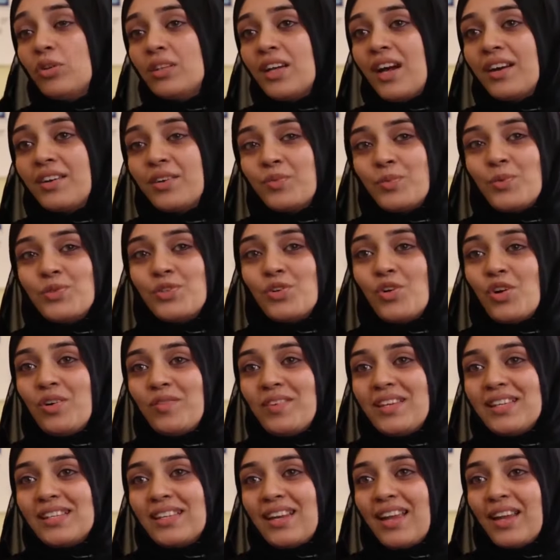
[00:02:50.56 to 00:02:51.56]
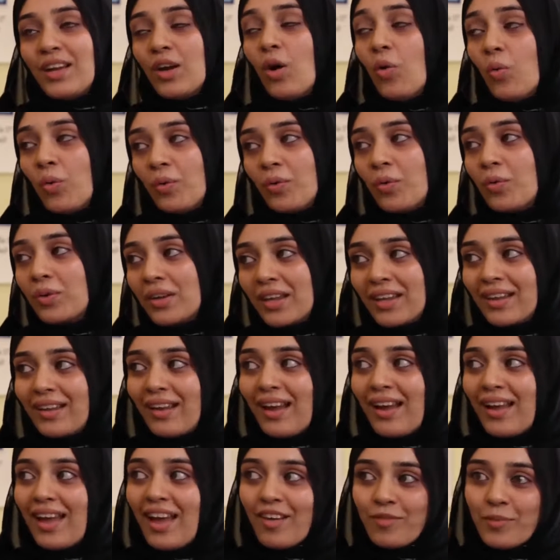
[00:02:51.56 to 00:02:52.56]
that, it was always like, oh, okay,
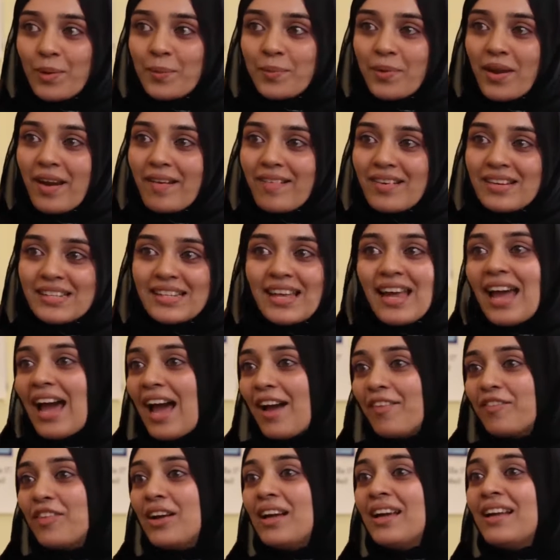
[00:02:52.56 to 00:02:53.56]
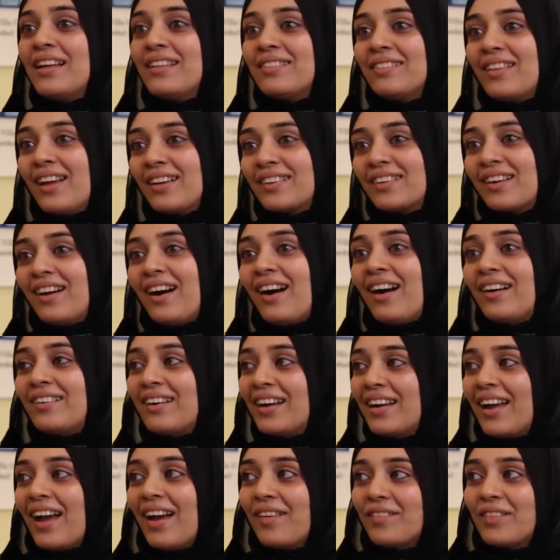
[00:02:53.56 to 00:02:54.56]
I have my parents, I have that car, I
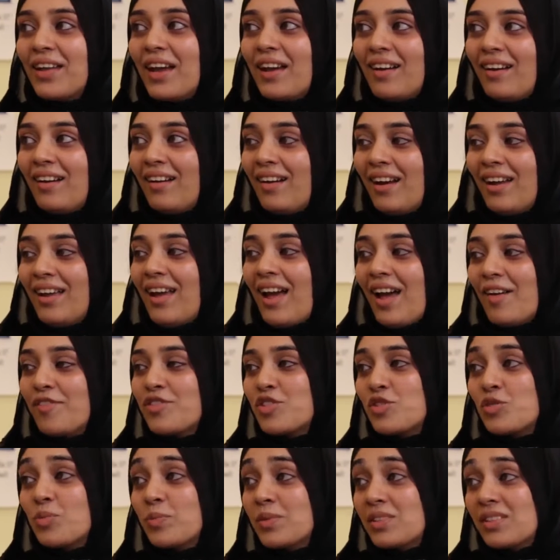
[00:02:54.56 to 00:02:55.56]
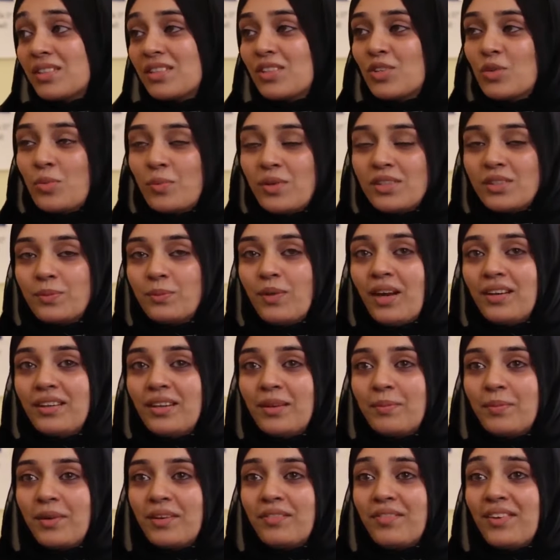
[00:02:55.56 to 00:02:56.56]
have that, I have so much and so much money.
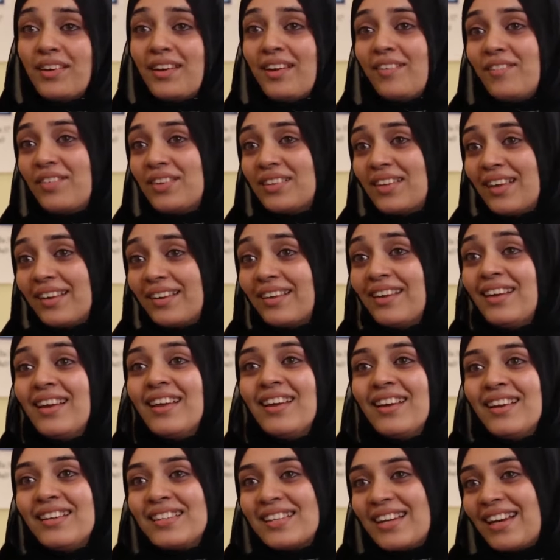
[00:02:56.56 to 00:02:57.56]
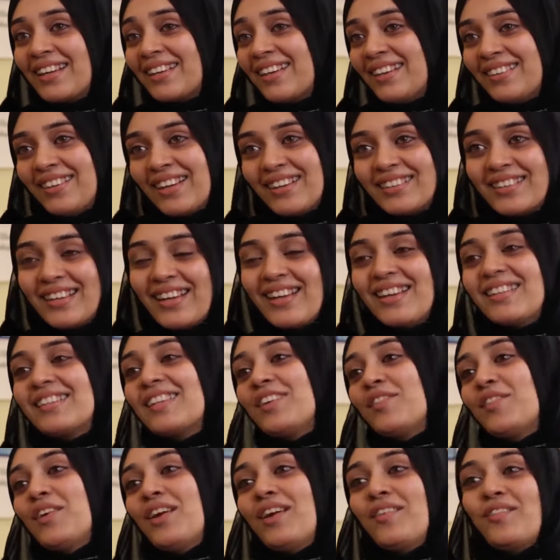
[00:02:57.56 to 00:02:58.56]
But when everything, it's like Allah takes
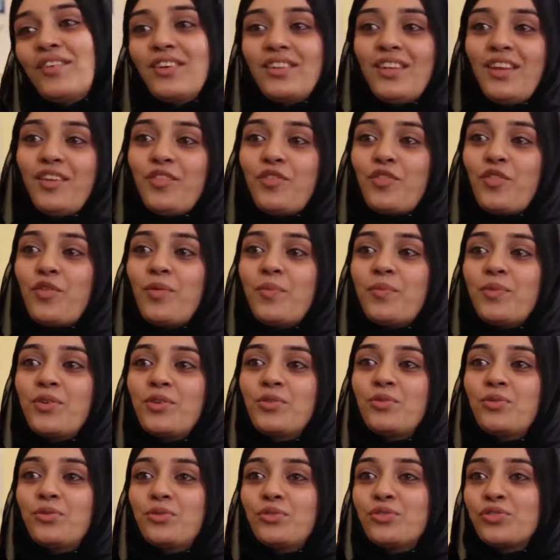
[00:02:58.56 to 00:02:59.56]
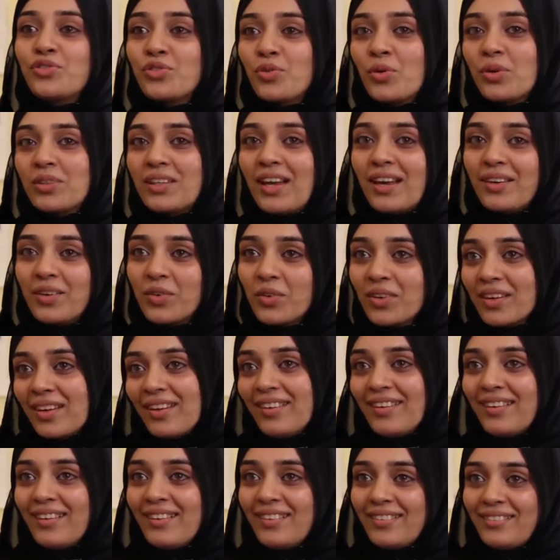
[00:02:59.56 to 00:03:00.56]
away everything from you to show that,
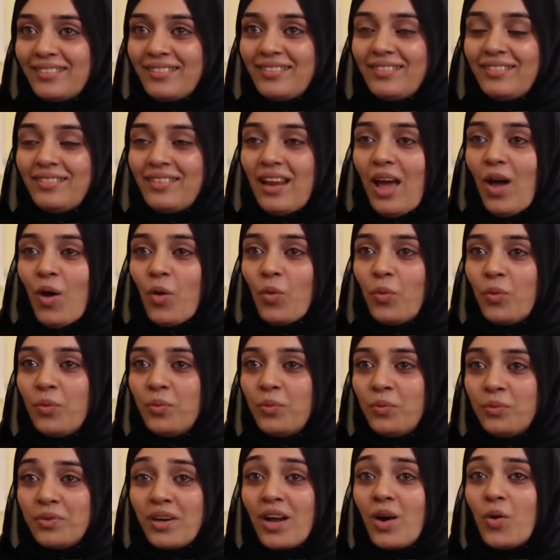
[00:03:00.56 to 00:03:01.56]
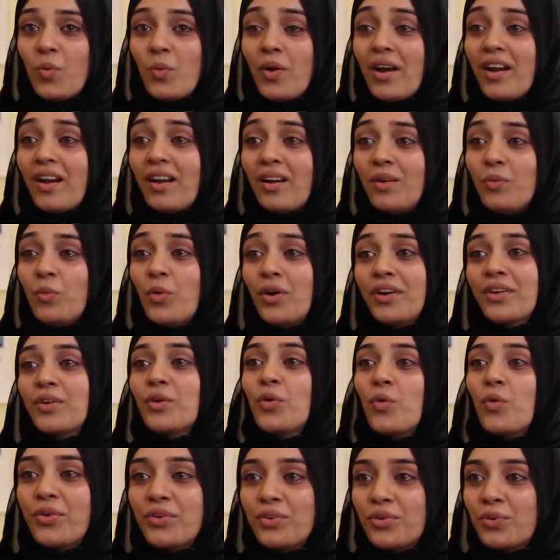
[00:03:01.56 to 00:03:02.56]
okay, now what are you
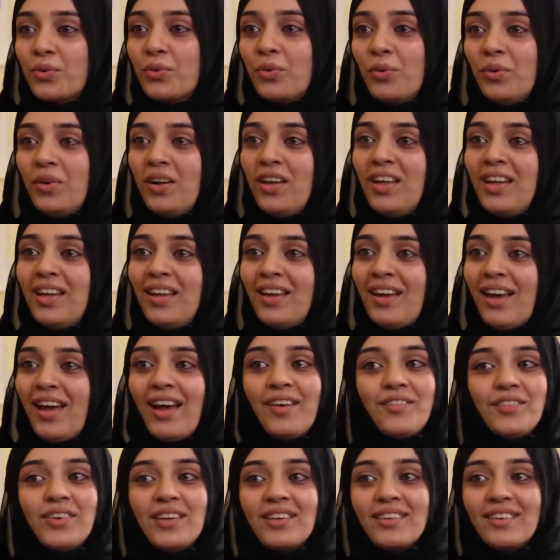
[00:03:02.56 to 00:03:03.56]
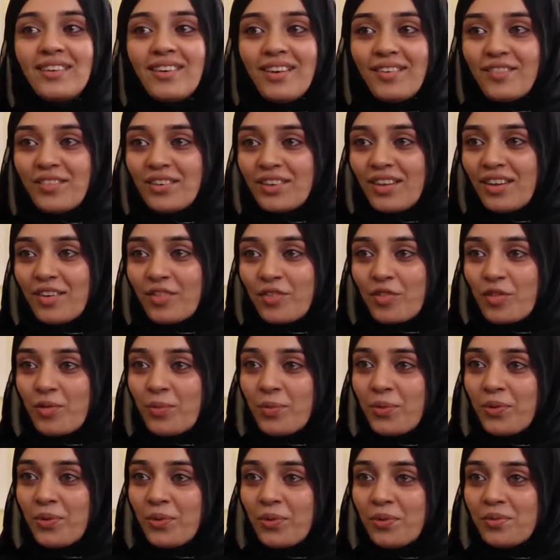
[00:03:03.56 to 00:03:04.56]
to do? I have taken everything from
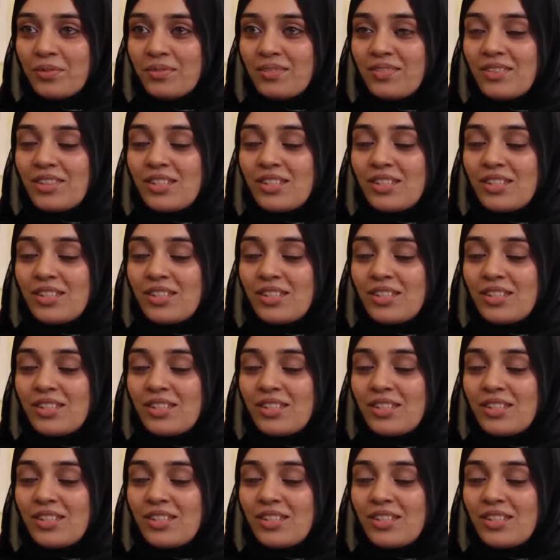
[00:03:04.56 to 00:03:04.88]
you. I